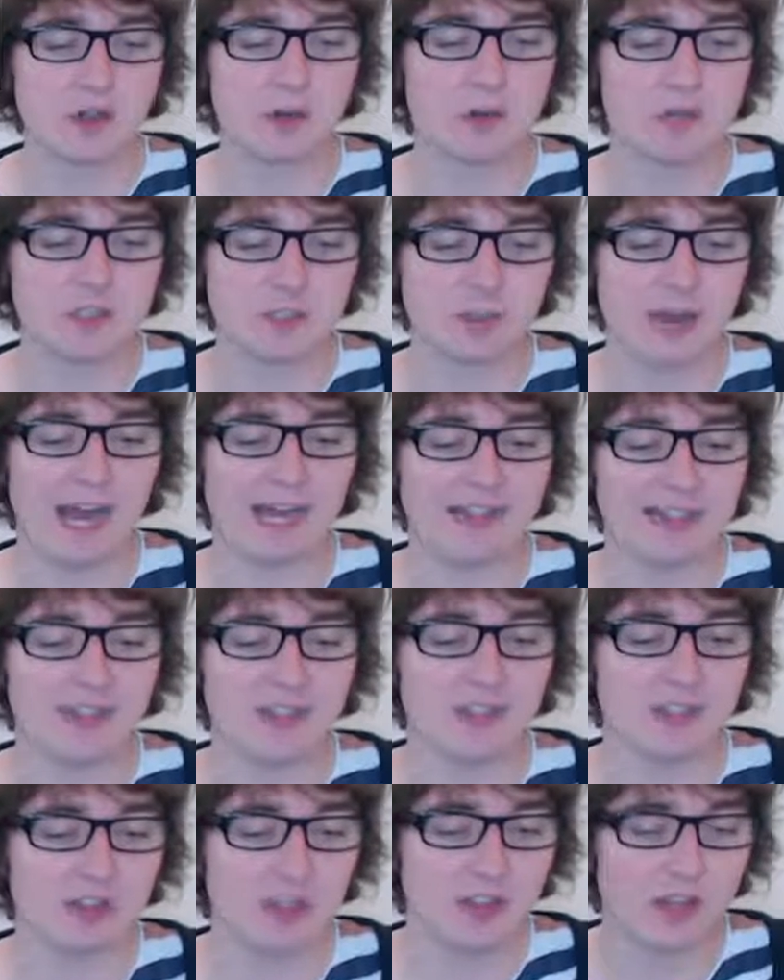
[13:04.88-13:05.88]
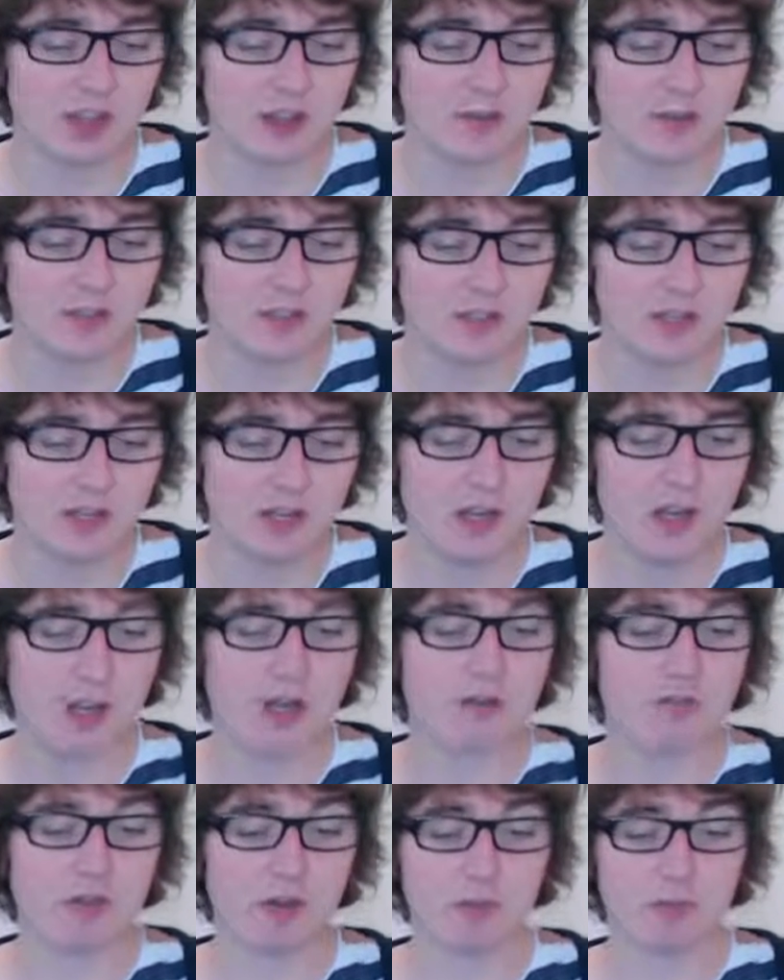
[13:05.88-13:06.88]
also added to the note,
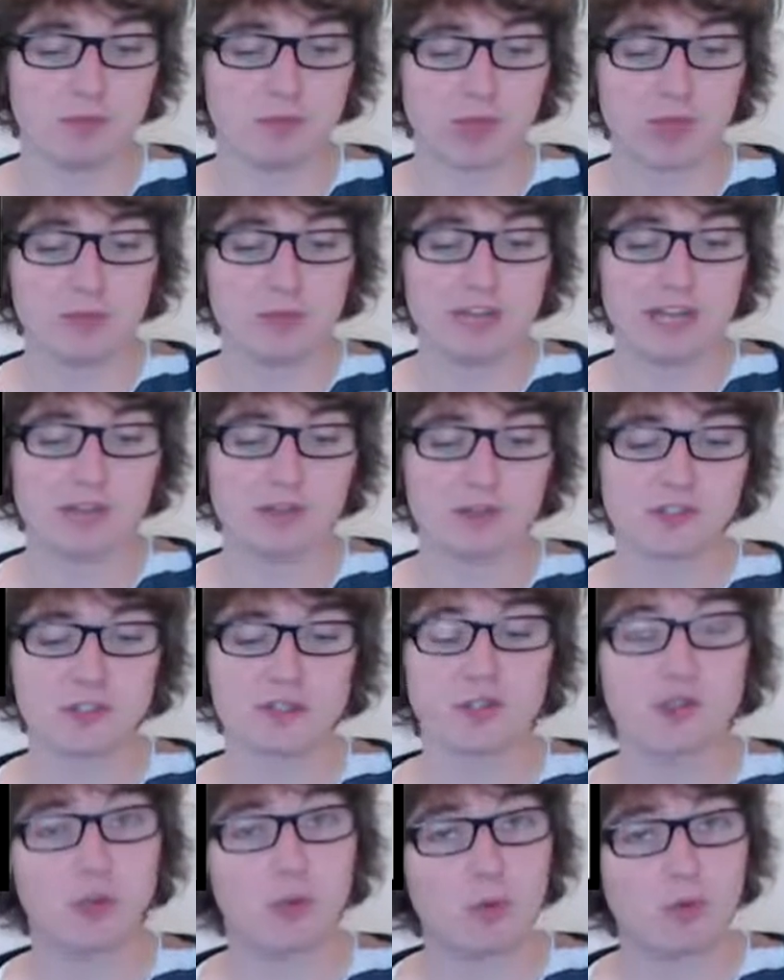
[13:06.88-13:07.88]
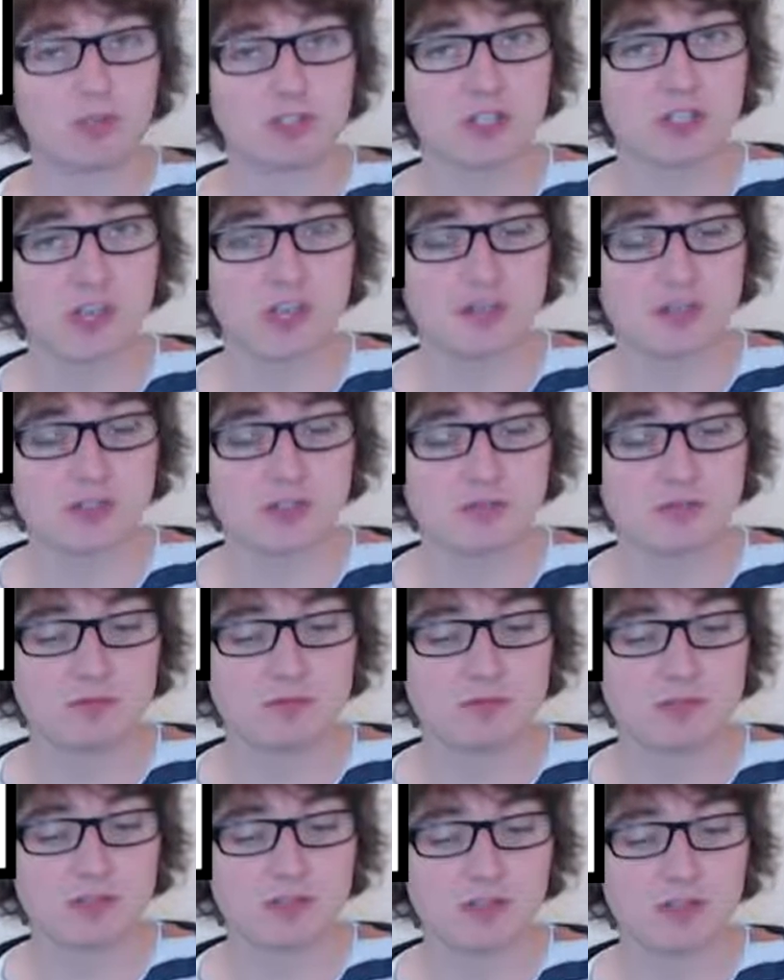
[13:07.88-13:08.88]
from no tails on the quarter note,
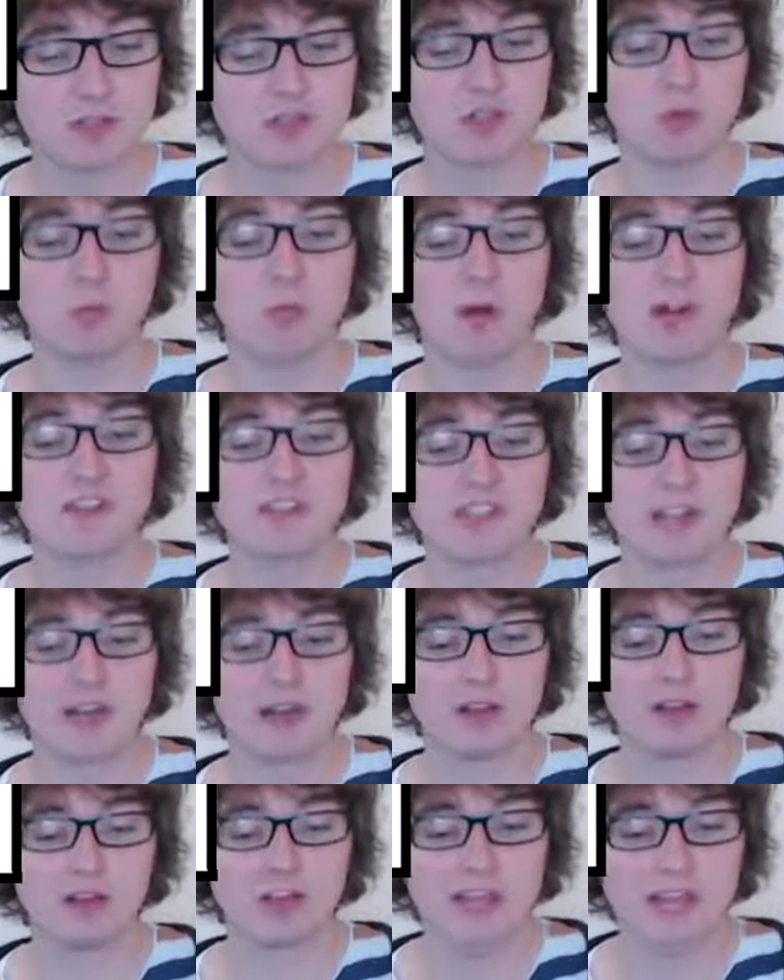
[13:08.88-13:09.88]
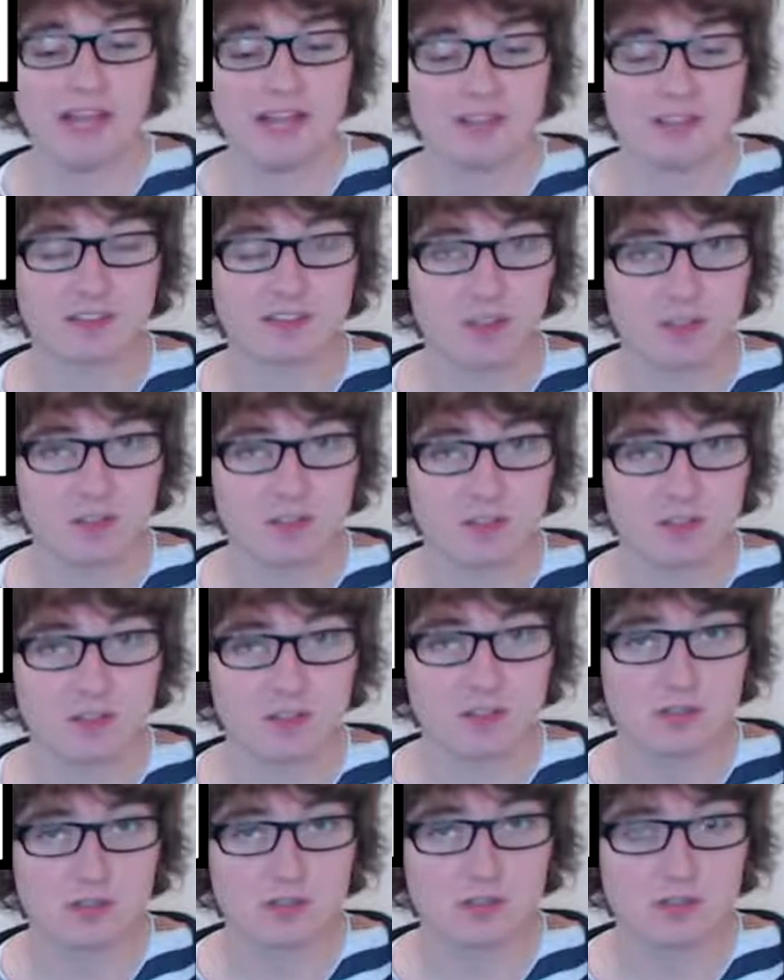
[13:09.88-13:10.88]
to 1 tail on the 8th note,
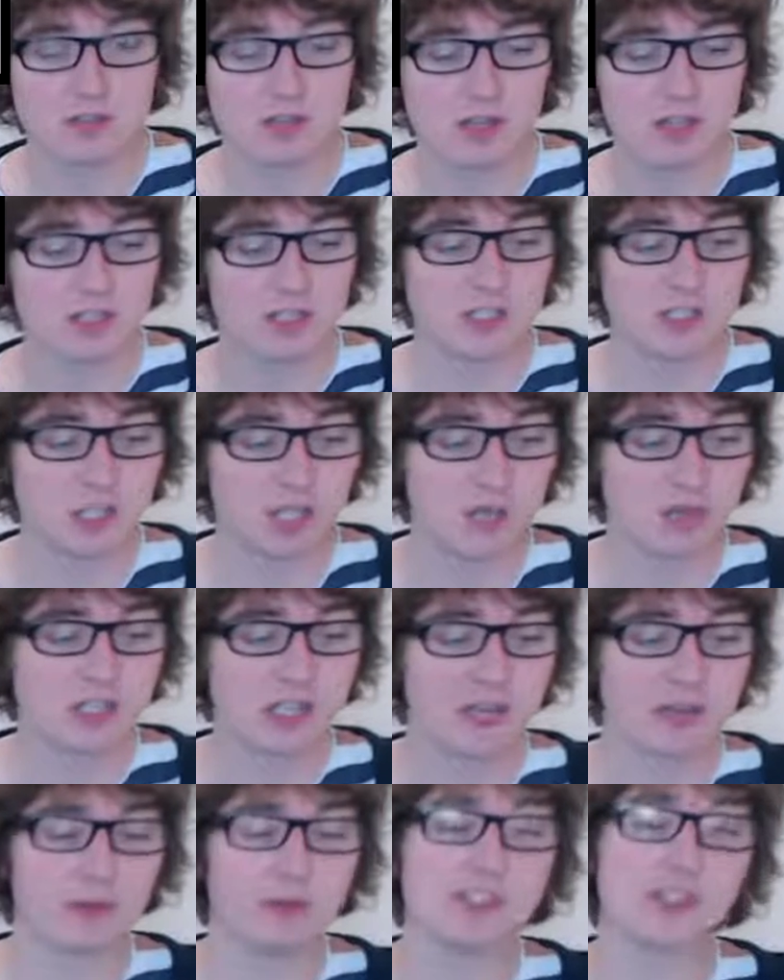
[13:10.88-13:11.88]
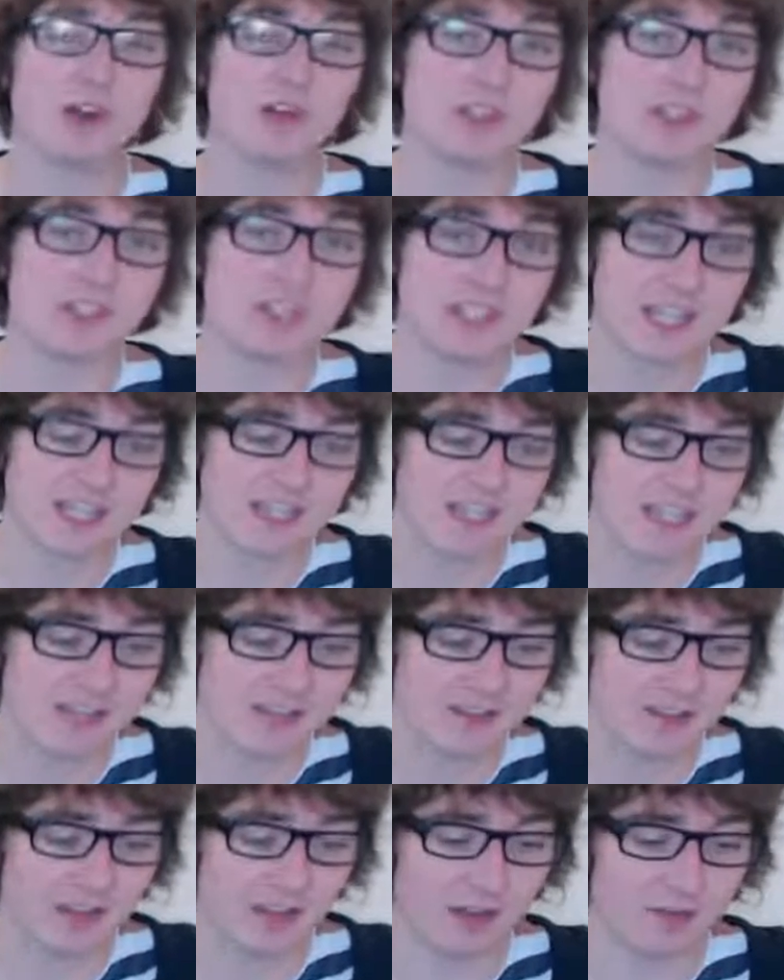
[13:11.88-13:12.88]
to 2 tails on the
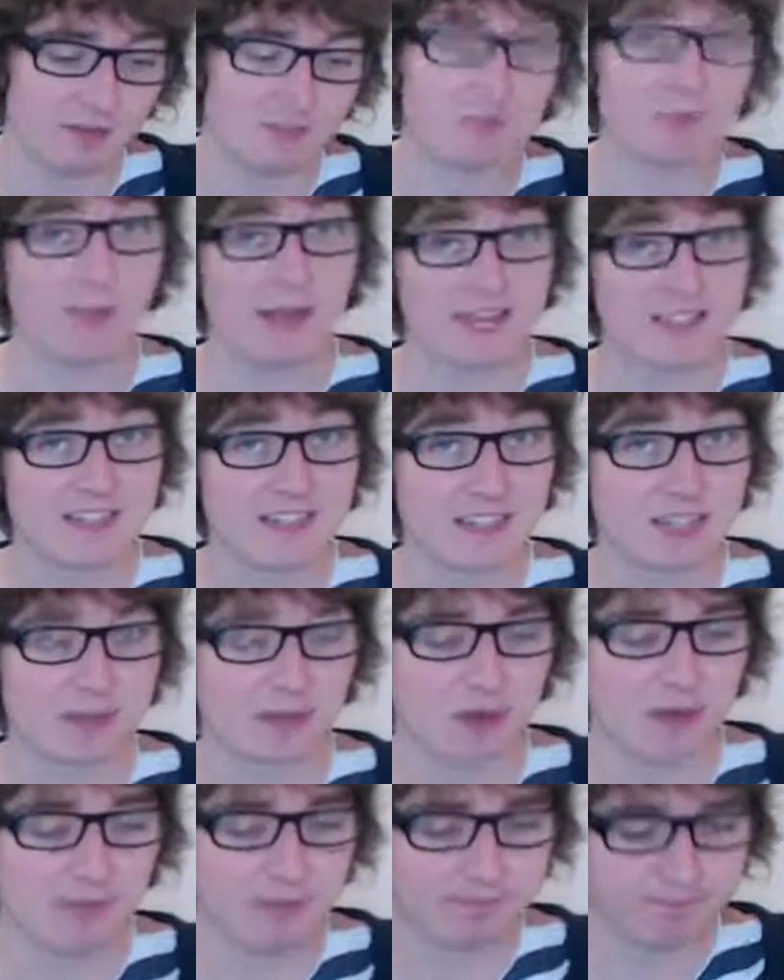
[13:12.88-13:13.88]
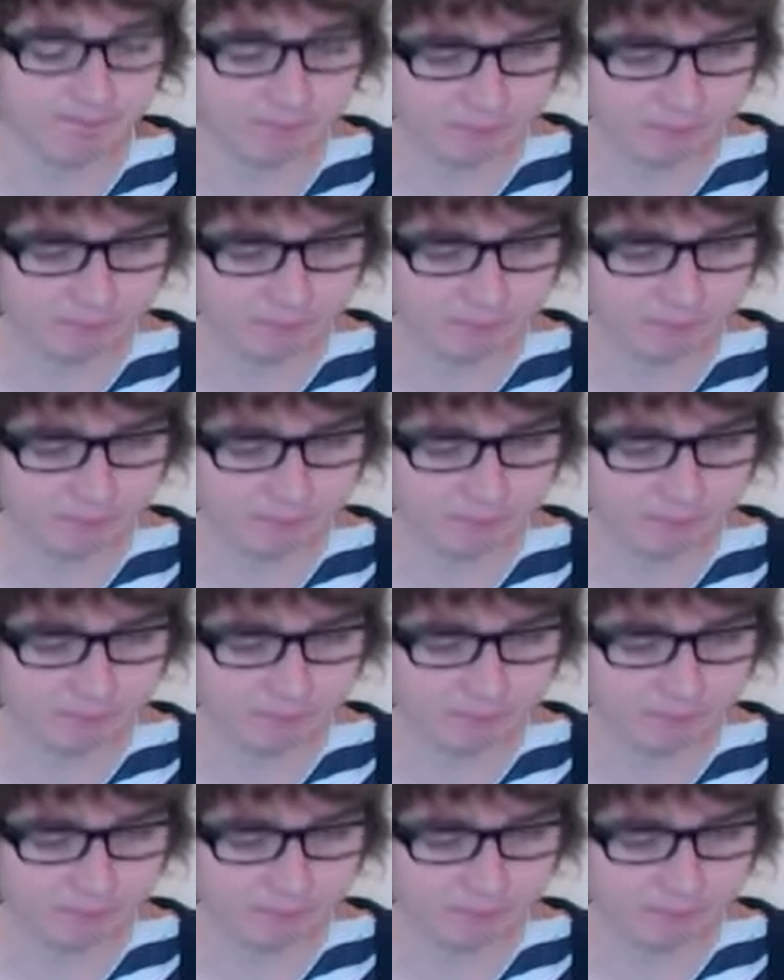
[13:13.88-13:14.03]
16th note. Makes sense, right?